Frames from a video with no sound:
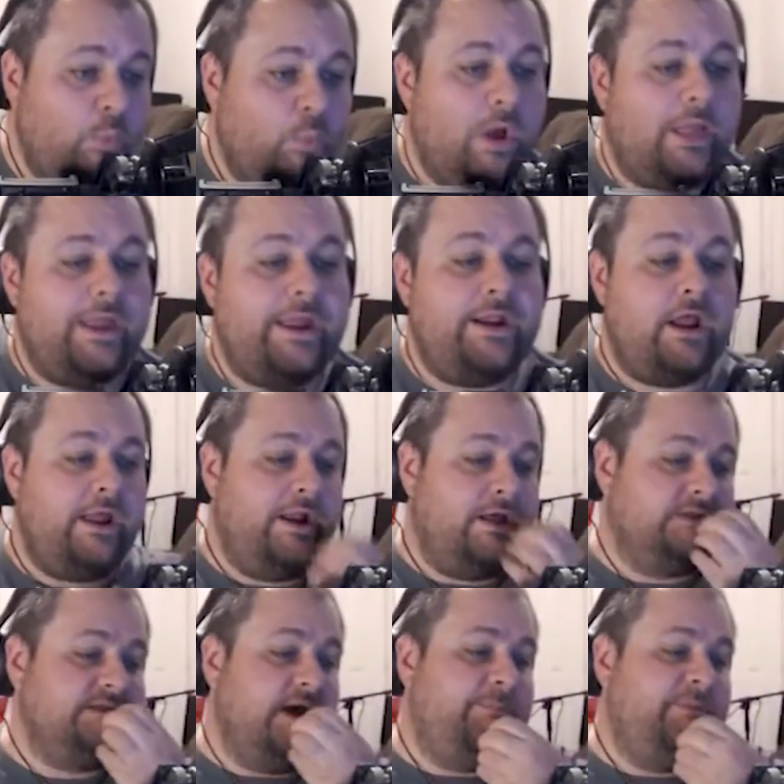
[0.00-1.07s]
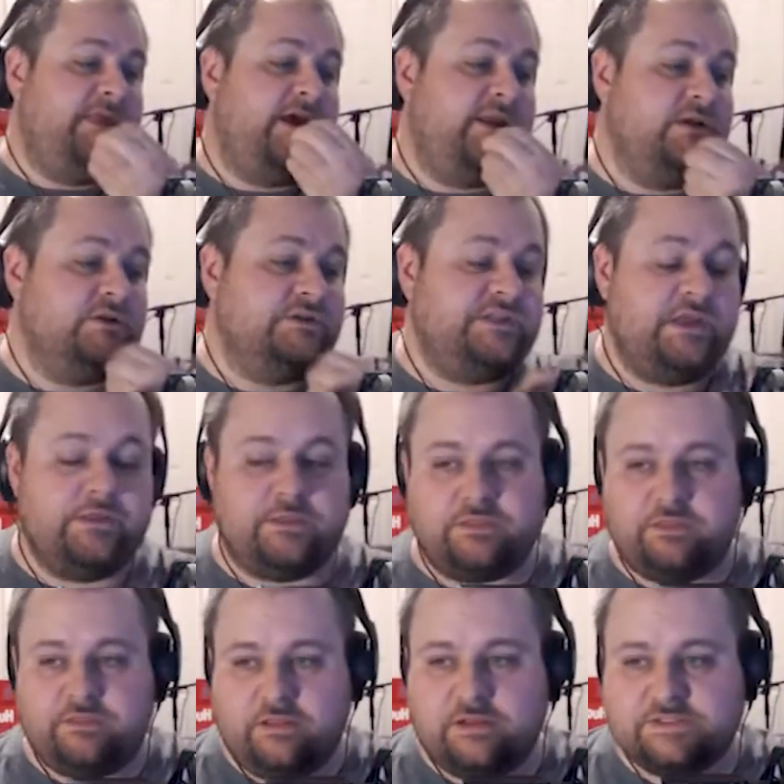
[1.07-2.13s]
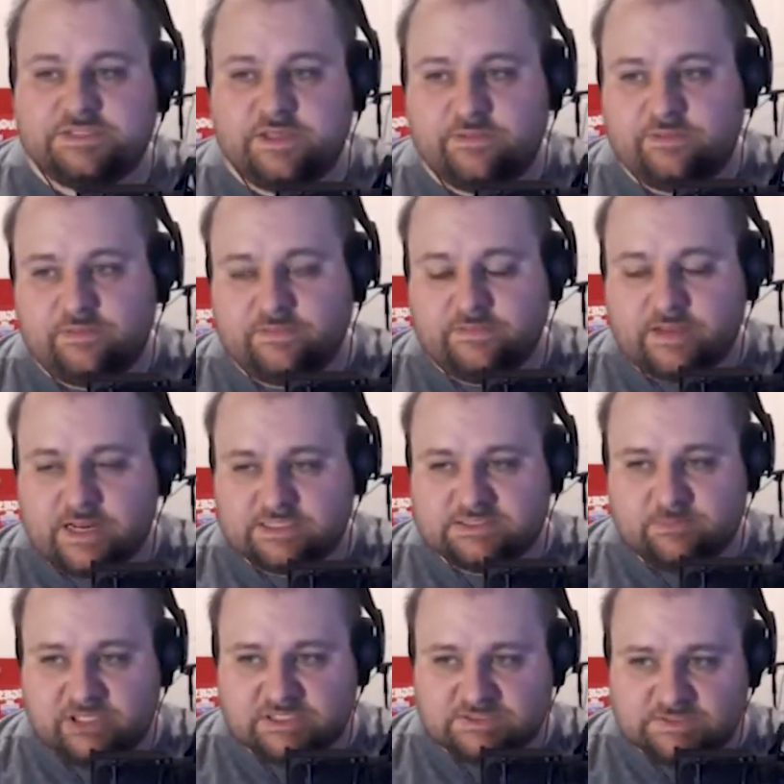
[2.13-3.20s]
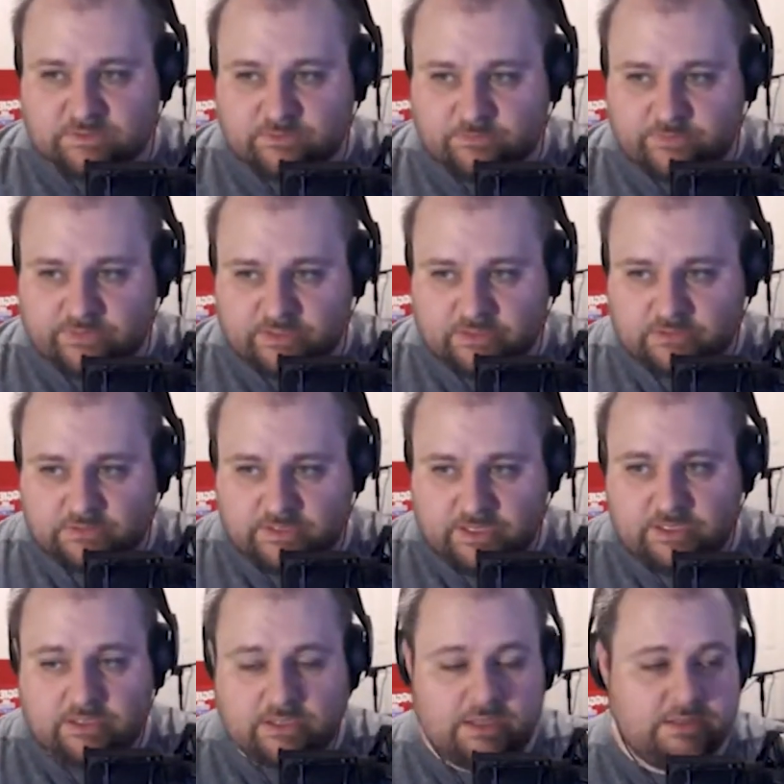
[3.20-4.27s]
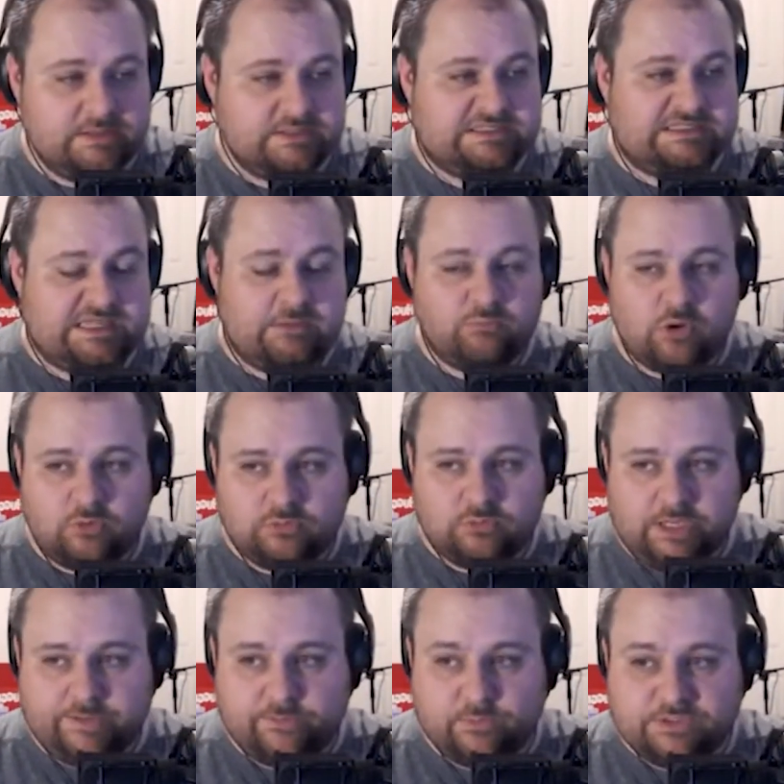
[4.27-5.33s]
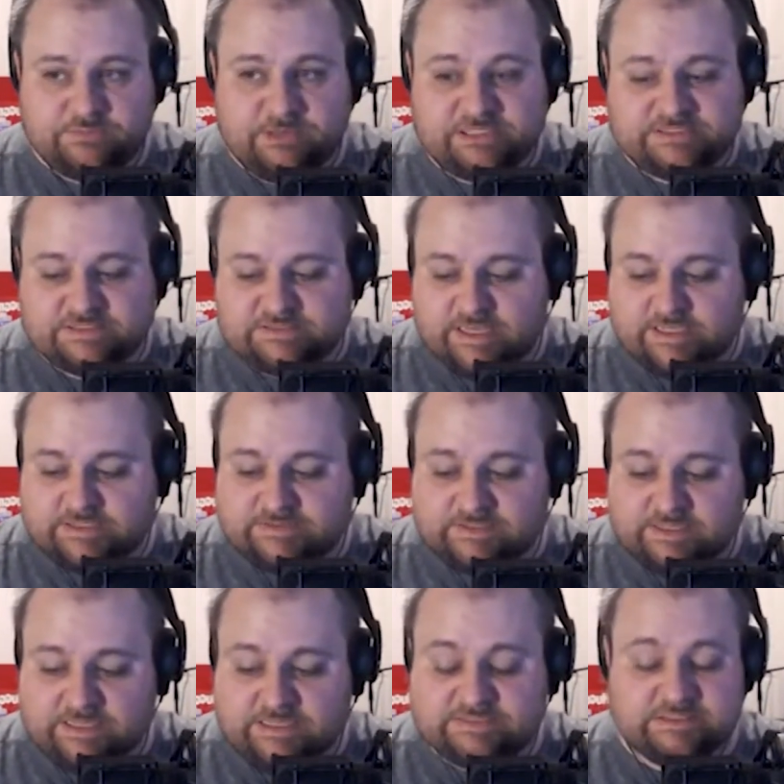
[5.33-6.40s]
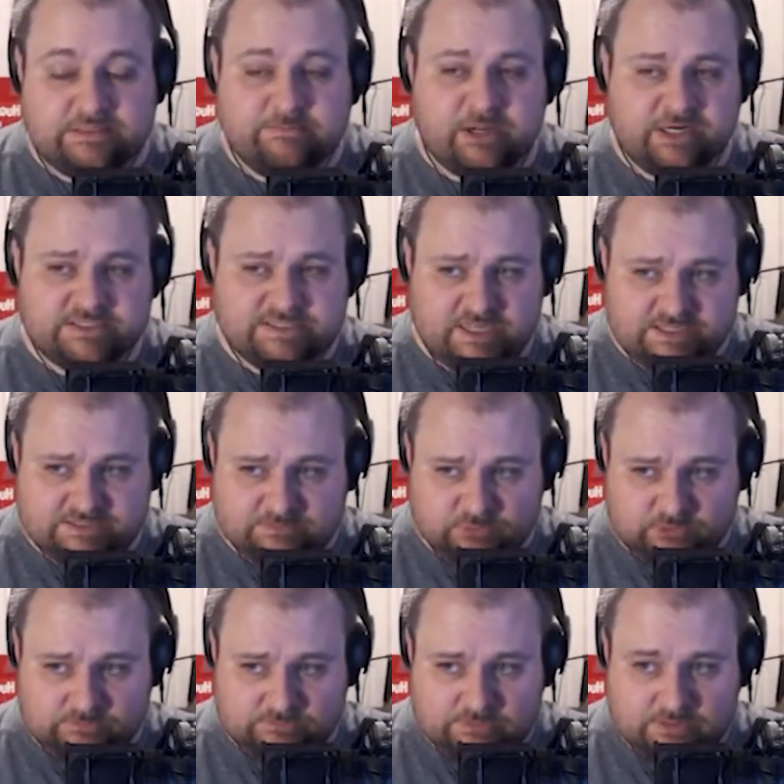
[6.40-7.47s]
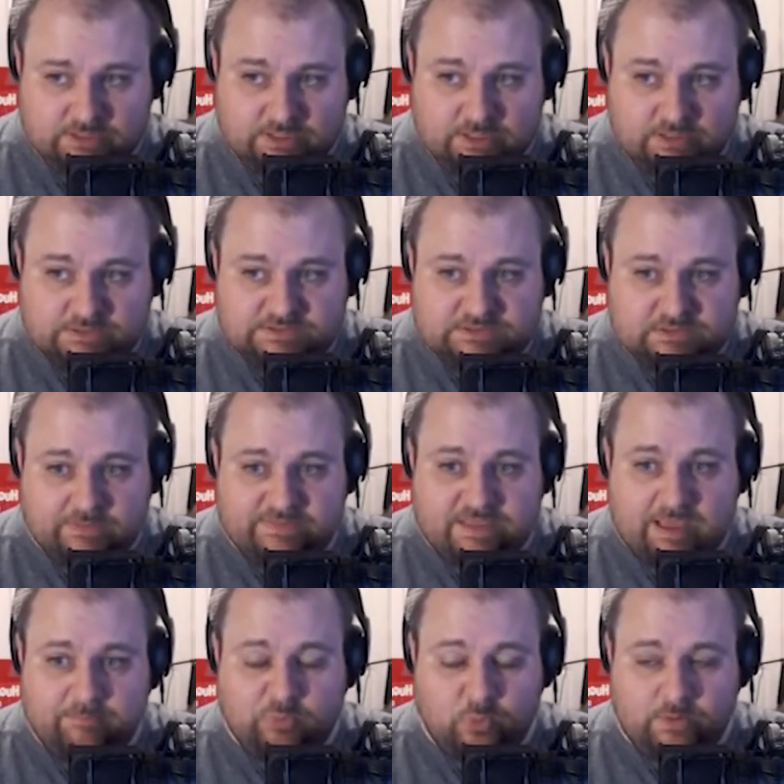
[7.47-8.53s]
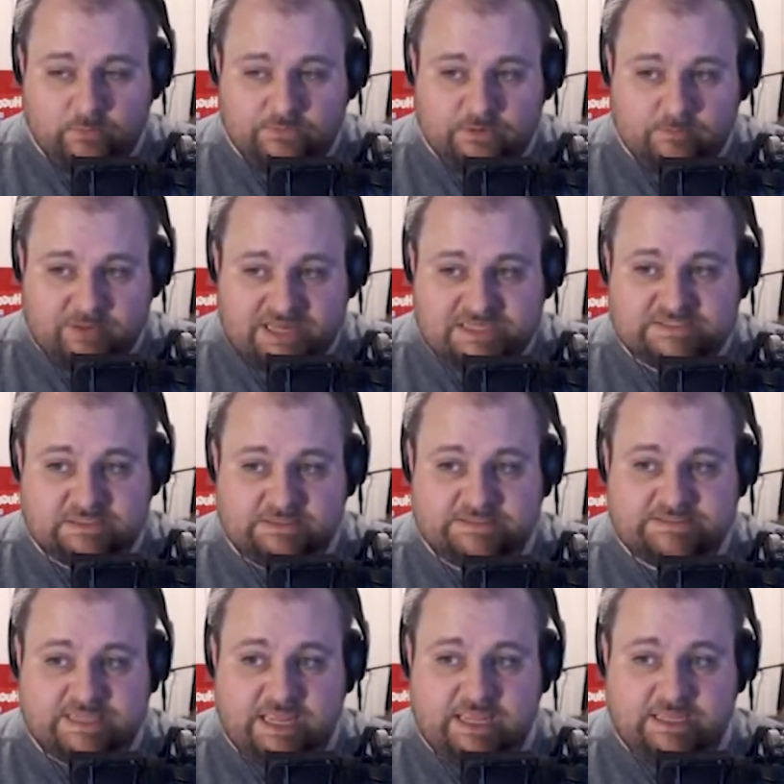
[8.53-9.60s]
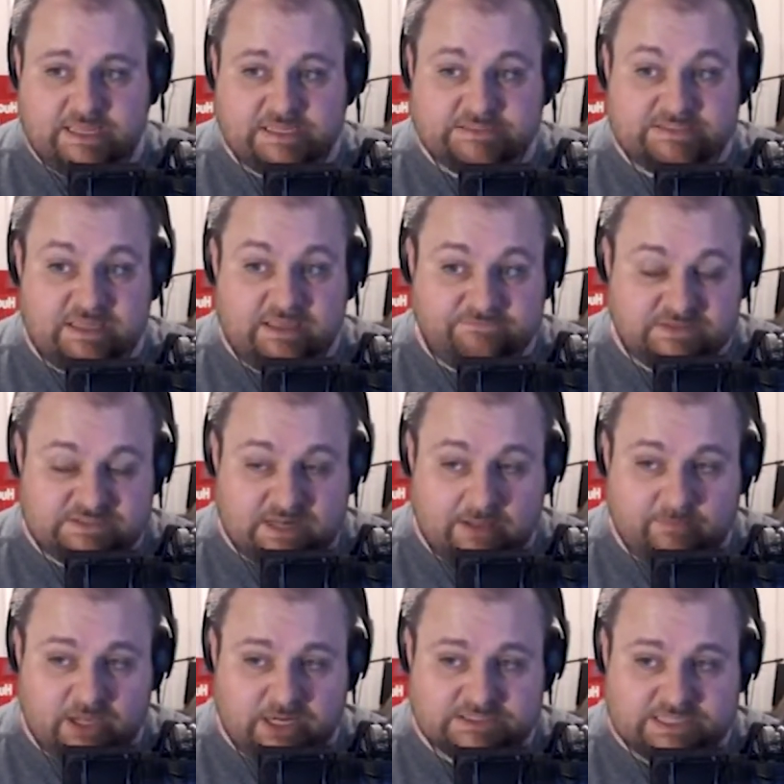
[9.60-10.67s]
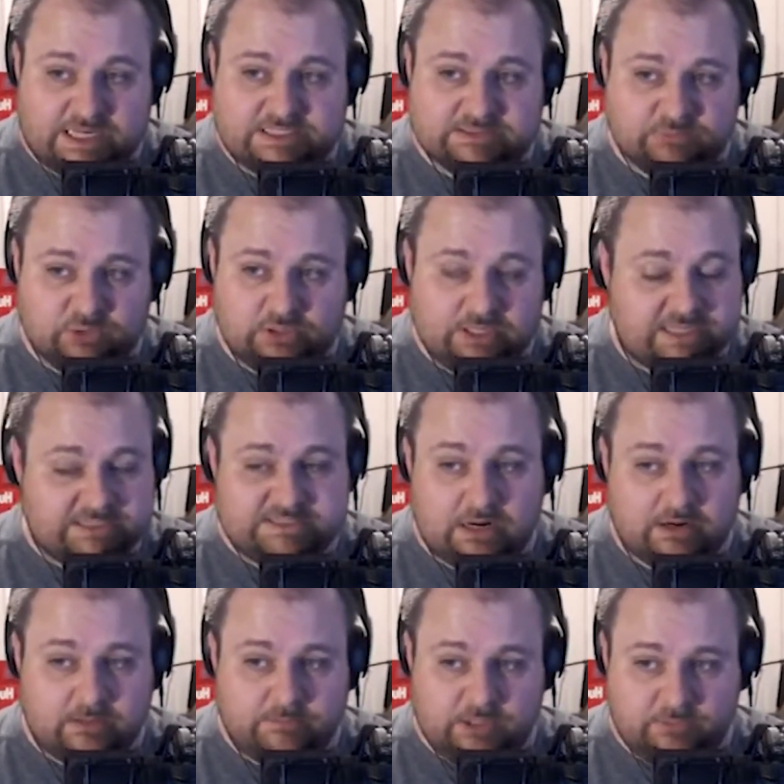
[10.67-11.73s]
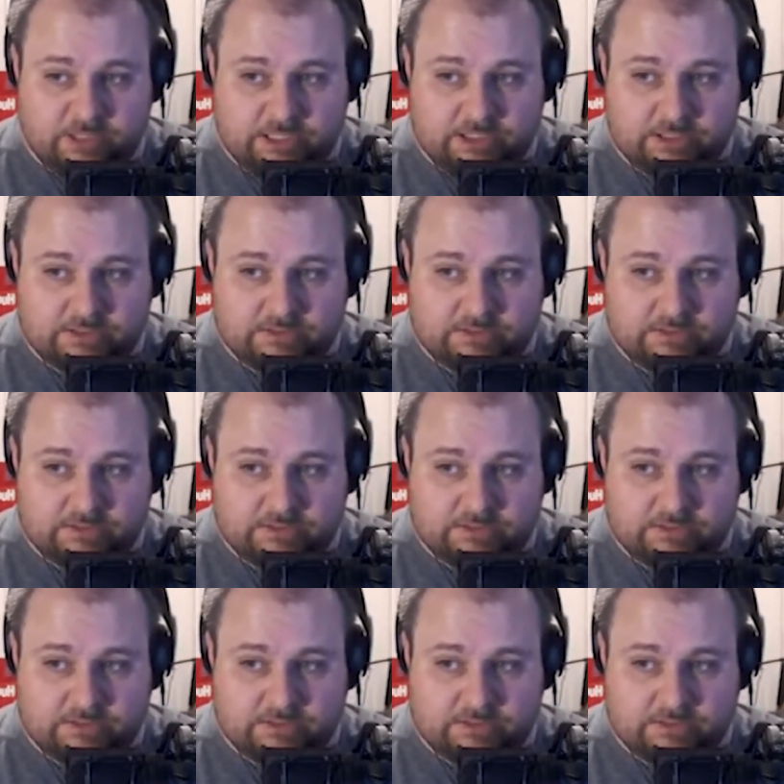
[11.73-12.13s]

Well, and on top of that, here's the other thing that has to be considered with that, okay? This is a roguelike, which means it's easily monetizable. So at that point, what they're basically saying is, if it's not monetizable, it's not coming back.